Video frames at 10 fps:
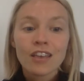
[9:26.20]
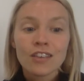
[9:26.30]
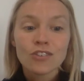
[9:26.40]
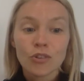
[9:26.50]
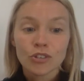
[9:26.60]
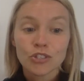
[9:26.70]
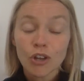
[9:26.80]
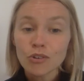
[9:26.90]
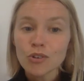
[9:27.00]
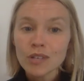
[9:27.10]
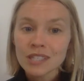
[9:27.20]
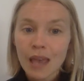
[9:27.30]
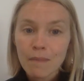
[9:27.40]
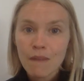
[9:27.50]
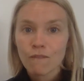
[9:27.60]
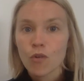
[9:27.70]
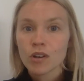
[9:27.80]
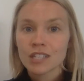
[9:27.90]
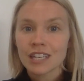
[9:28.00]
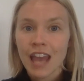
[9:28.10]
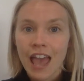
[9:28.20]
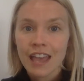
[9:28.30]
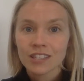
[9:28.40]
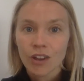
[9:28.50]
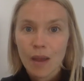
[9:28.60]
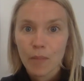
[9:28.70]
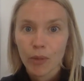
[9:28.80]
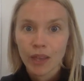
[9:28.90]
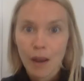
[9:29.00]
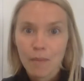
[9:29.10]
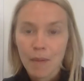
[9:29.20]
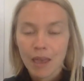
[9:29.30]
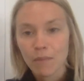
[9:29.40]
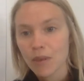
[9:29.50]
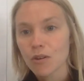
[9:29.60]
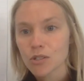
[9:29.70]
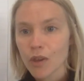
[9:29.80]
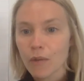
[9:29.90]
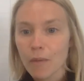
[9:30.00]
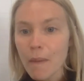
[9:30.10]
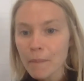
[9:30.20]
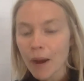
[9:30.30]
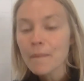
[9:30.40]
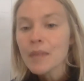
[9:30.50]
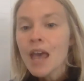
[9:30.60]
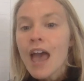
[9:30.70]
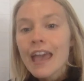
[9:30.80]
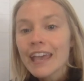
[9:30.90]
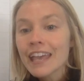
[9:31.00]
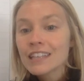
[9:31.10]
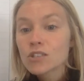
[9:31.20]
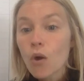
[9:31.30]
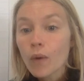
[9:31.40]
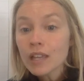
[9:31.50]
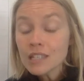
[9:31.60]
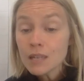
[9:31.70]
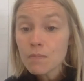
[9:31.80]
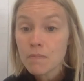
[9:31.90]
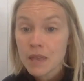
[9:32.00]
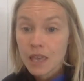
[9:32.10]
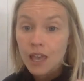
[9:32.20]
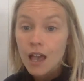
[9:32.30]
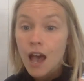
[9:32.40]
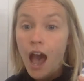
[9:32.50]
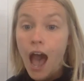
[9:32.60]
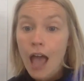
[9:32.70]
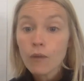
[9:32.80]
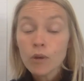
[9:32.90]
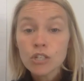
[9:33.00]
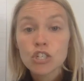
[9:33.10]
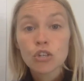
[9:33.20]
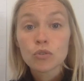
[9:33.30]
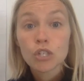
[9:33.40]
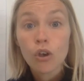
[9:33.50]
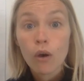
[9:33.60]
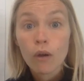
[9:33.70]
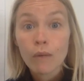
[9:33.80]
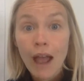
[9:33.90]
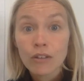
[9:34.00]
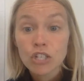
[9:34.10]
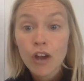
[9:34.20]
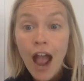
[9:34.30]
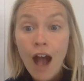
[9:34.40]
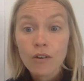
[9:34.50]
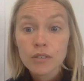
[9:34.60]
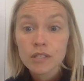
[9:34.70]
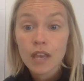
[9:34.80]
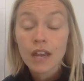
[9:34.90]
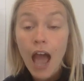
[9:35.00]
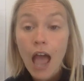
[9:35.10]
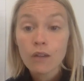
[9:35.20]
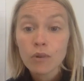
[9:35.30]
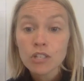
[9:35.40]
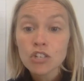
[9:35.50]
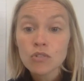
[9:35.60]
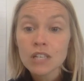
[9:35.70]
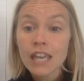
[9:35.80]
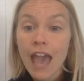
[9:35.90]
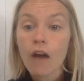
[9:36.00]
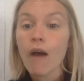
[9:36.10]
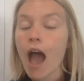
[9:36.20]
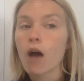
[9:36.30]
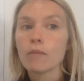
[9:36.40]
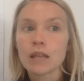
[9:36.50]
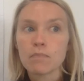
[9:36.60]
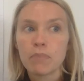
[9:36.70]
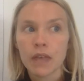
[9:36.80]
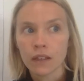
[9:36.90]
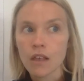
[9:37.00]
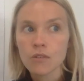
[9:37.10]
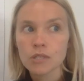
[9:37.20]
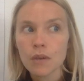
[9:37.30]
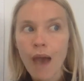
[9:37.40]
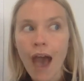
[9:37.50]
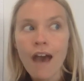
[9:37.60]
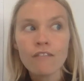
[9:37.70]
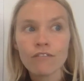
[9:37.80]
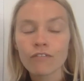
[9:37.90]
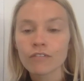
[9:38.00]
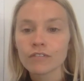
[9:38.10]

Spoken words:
Your dojo assignment for today, sorry, I'm pulling it up on my computer so I remember, is going to be, I want you to go around your house and I want you to count how many pillows you have,